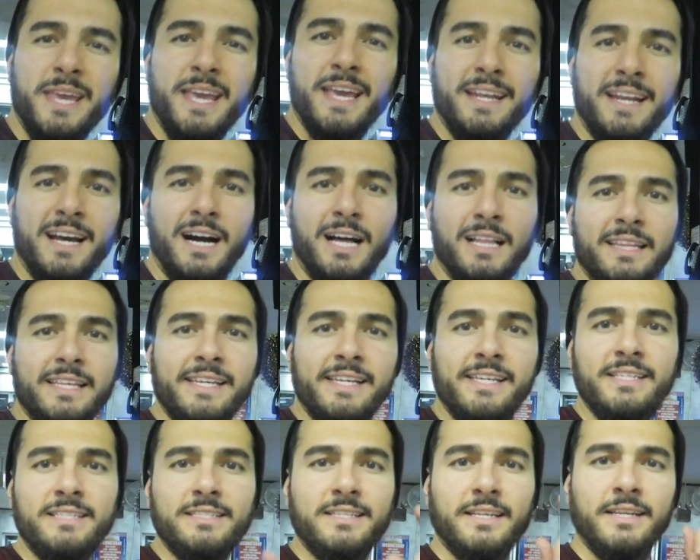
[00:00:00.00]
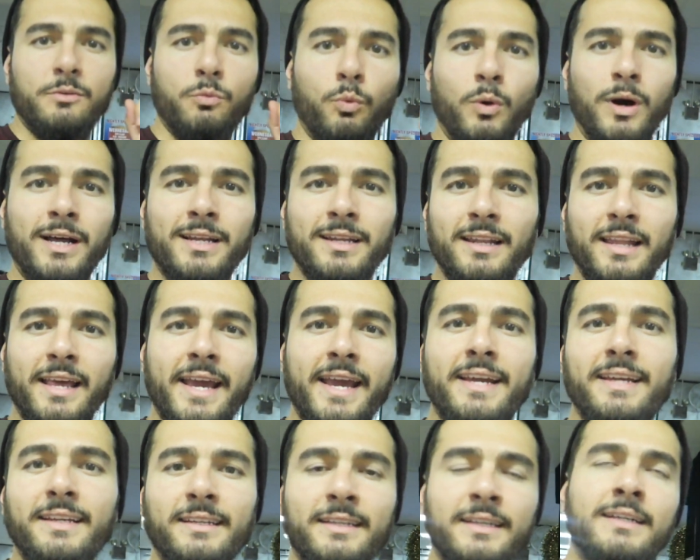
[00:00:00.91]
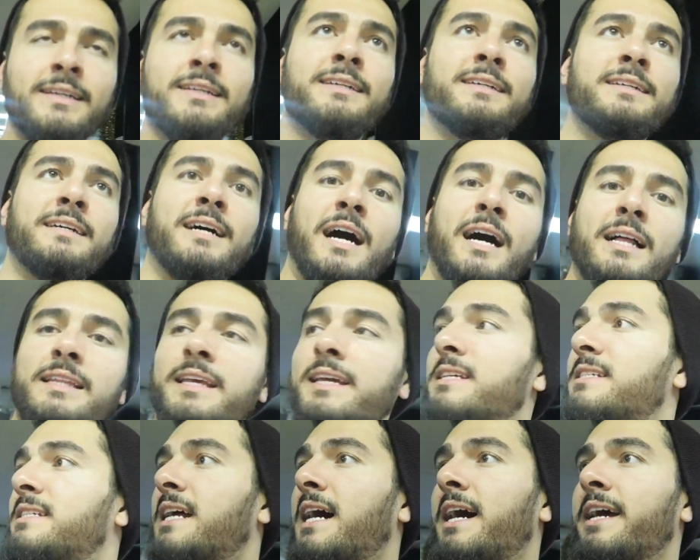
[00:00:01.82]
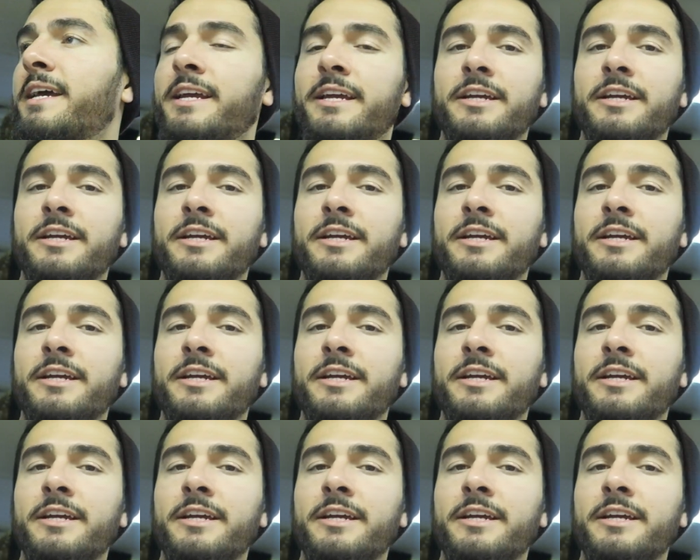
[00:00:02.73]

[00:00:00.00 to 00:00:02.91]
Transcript: me and Ali is in one lane. Ali's not